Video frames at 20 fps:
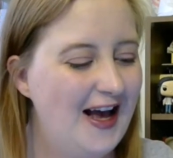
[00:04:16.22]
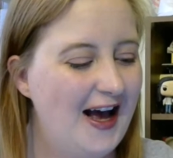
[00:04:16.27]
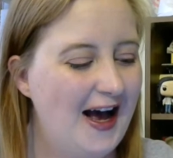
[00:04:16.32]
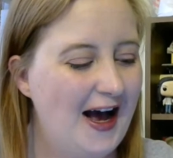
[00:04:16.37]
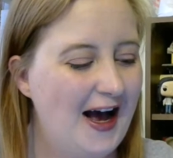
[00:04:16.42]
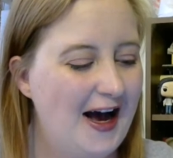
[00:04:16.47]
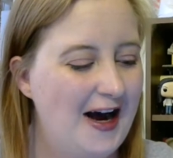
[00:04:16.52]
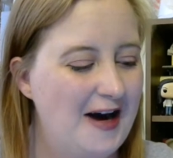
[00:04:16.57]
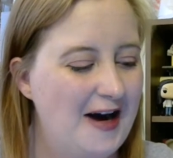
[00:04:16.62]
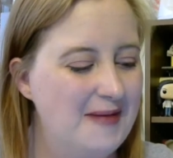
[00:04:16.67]

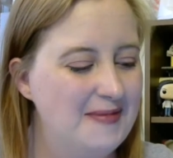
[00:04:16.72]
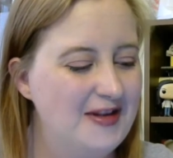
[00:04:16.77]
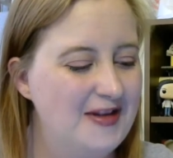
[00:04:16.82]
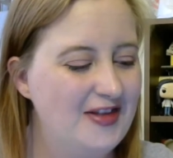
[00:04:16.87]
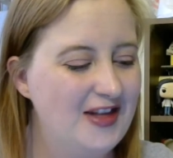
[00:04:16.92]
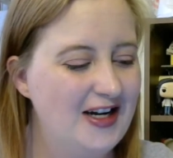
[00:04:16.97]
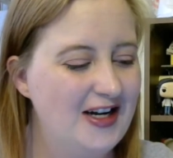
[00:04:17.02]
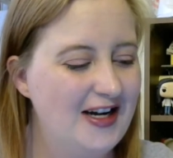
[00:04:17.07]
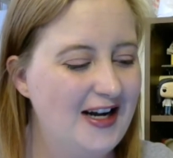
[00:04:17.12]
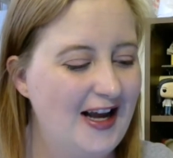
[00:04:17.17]
Um,
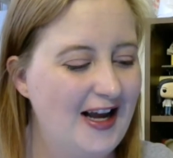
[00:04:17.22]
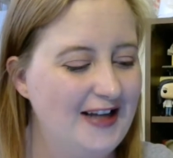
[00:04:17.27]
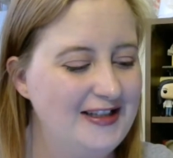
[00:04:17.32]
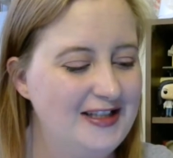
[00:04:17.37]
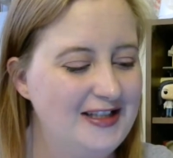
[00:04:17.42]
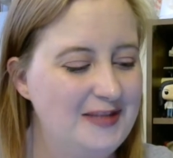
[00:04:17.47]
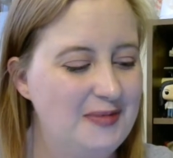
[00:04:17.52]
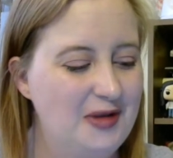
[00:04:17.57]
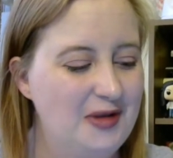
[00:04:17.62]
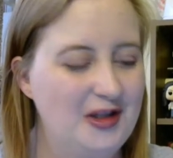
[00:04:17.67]
the
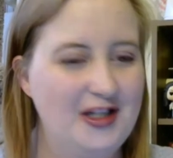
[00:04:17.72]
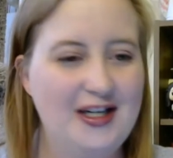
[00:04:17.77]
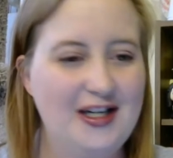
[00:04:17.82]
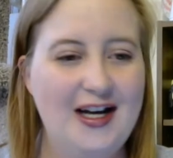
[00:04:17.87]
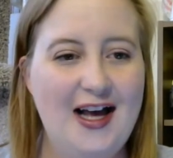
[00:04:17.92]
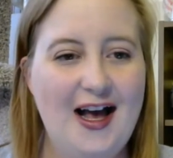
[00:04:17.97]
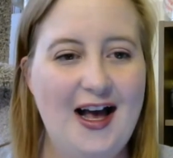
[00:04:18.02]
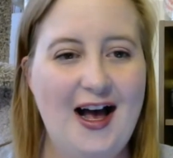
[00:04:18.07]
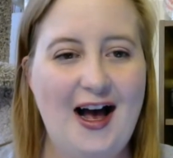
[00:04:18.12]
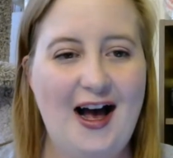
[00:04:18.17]
next book,
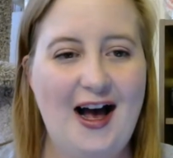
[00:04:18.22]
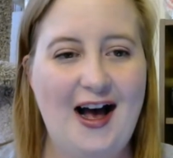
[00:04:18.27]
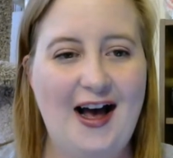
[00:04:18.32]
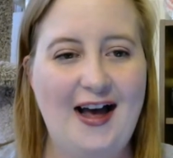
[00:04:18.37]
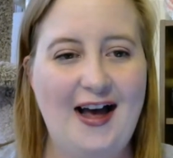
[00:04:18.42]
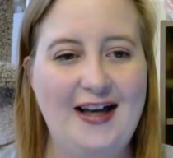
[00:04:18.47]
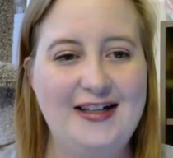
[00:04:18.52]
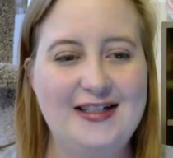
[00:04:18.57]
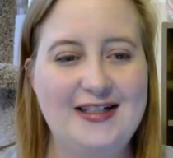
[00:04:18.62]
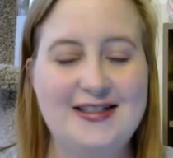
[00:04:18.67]

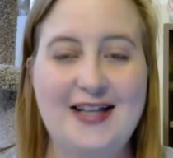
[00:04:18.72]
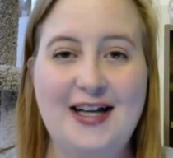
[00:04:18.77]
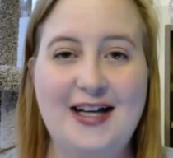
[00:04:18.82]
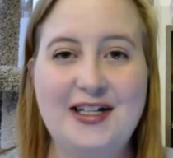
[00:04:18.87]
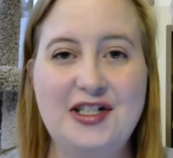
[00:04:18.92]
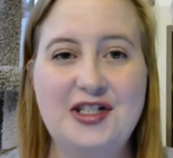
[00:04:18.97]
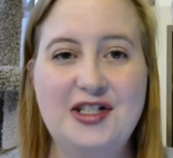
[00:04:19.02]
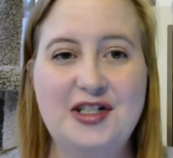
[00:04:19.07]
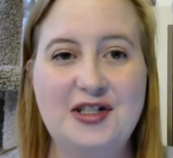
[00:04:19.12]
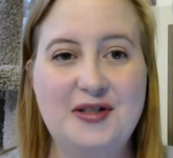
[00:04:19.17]
I
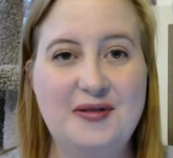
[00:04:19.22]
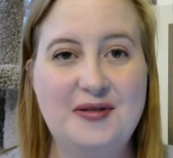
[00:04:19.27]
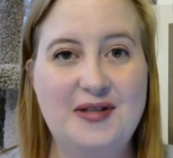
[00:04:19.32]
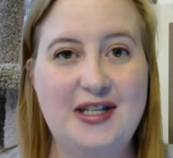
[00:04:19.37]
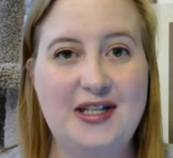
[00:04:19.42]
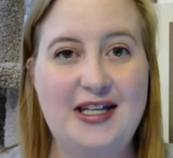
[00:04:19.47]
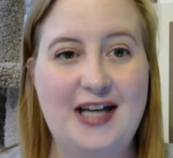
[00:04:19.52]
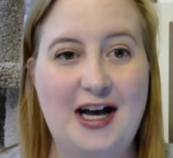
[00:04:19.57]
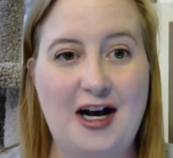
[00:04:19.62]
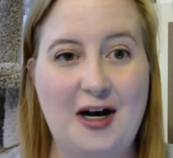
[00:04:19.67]
decided to do
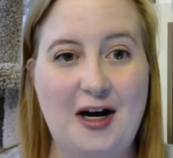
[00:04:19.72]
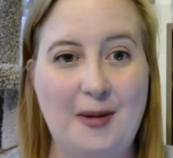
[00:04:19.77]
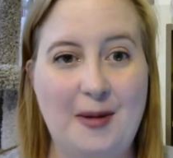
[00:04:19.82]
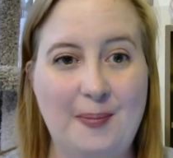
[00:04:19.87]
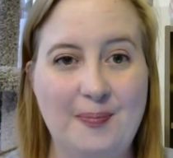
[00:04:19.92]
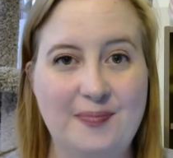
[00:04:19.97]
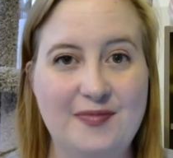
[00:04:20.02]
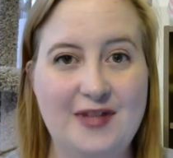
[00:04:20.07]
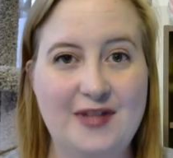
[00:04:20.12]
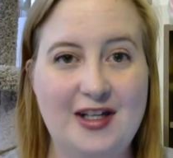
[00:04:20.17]
the
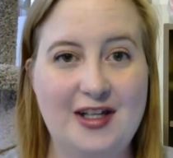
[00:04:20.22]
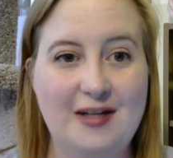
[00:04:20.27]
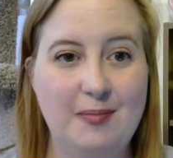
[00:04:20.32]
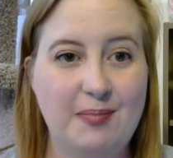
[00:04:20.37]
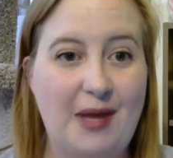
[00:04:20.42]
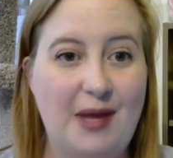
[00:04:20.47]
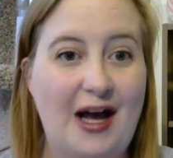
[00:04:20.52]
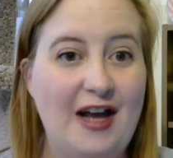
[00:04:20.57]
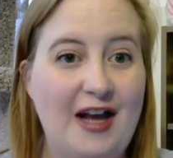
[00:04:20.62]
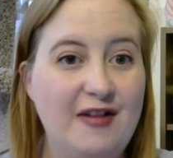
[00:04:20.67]
um,
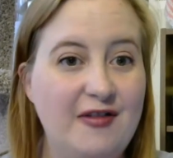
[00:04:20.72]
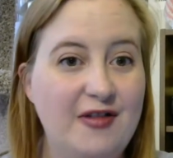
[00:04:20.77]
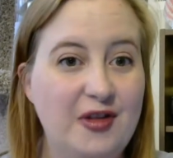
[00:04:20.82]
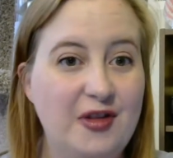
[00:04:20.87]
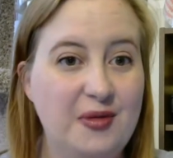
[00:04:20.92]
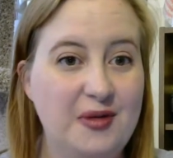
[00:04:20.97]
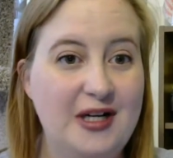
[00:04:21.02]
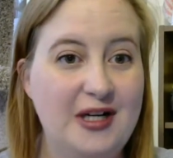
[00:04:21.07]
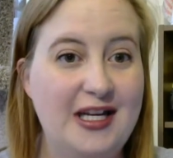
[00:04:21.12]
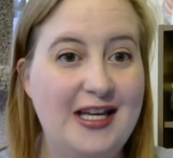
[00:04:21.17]
buy
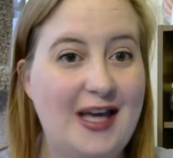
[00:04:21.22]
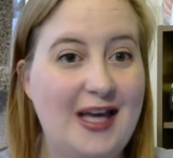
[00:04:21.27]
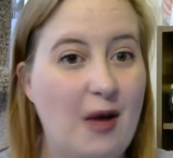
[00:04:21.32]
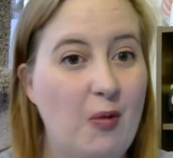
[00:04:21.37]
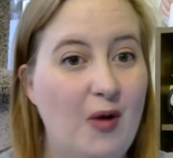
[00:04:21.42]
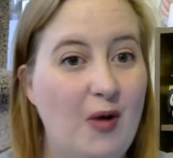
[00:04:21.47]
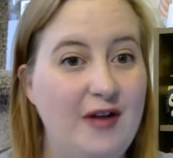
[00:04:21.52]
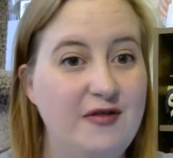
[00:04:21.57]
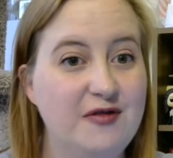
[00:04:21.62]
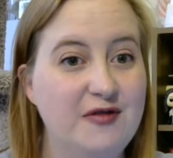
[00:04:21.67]
three,
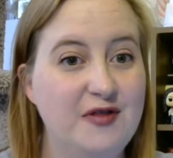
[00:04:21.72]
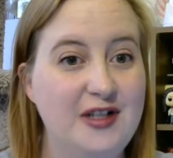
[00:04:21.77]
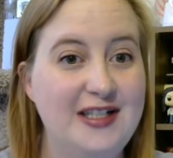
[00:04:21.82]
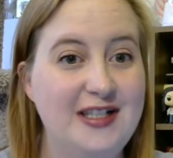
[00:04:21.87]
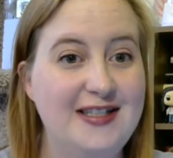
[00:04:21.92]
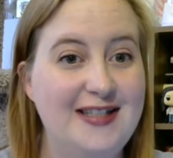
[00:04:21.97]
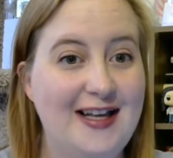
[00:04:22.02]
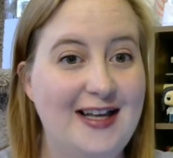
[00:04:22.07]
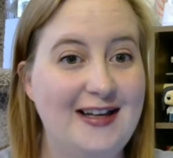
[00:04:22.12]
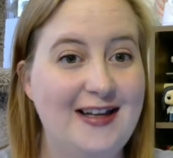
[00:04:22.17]
get one free
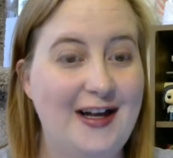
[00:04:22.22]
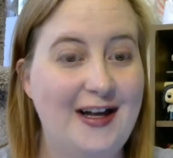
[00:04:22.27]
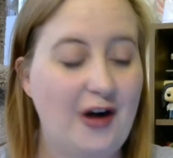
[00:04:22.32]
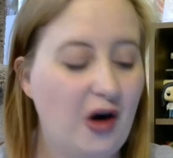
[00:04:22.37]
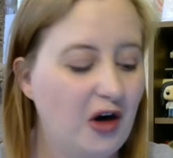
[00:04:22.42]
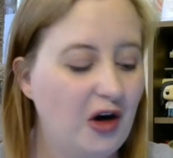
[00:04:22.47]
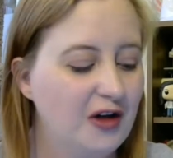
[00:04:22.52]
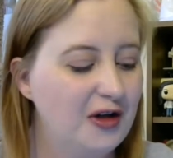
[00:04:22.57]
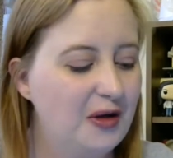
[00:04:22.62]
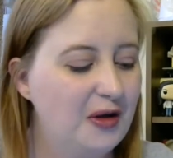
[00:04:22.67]
sale at
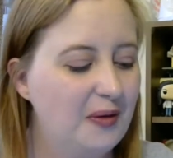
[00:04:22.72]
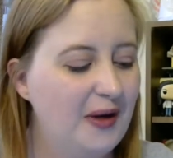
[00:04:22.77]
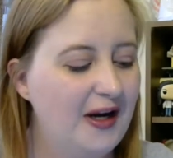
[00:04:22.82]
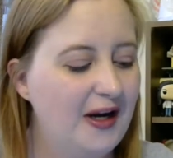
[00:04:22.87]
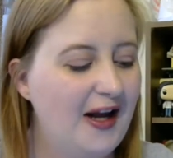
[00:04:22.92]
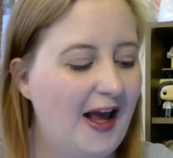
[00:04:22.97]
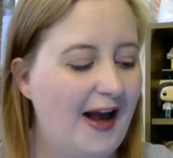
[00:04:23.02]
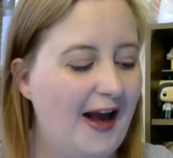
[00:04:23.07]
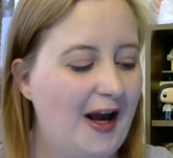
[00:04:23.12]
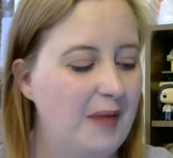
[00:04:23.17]

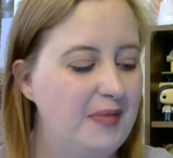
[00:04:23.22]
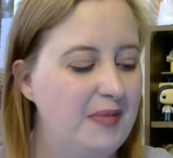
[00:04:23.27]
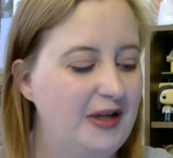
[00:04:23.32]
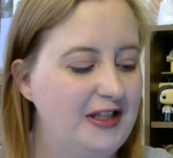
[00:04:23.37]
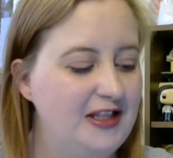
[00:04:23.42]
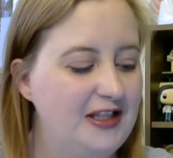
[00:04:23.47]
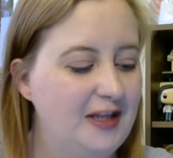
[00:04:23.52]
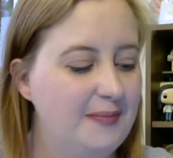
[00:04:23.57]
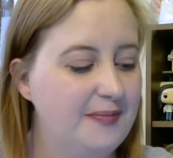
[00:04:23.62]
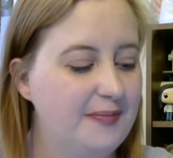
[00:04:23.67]
Harlequin, and I
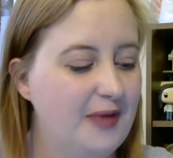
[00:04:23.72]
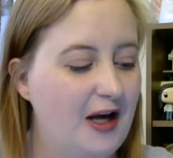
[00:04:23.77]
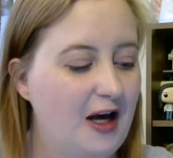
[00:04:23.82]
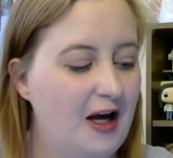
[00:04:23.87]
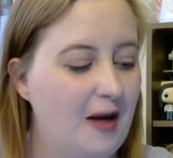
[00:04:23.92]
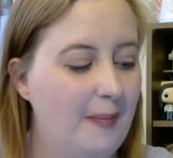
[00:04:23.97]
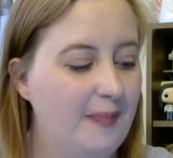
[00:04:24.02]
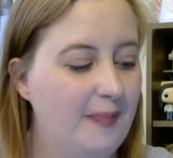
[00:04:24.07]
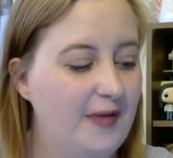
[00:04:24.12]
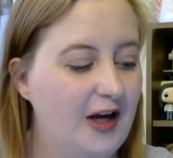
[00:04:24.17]
picked up
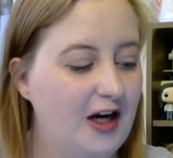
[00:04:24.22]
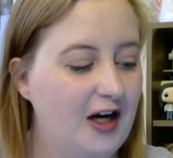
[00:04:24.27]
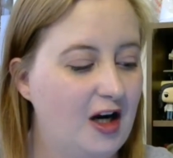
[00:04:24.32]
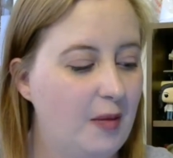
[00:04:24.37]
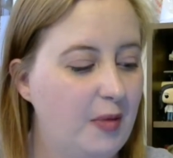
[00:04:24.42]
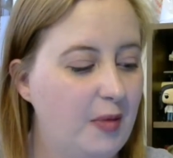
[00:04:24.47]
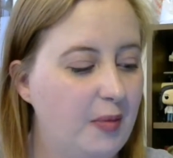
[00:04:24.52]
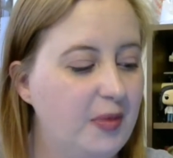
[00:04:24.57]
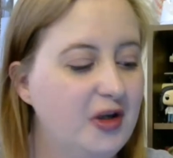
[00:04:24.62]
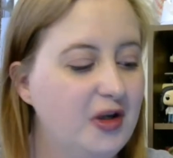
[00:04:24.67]
um, a
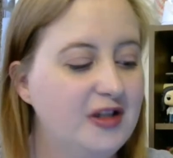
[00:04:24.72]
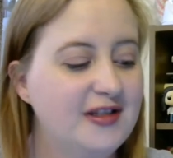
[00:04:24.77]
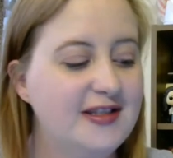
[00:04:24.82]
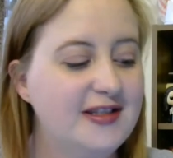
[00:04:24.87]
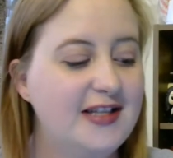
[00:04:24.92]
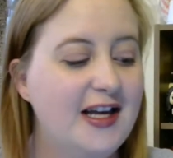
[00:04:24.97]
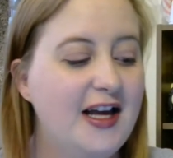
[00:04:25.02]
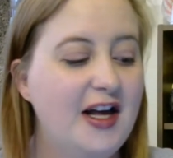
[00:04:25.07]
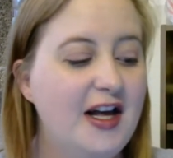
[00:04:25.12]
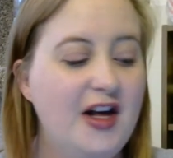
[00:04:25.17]
couple
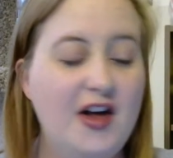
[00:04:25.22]
books.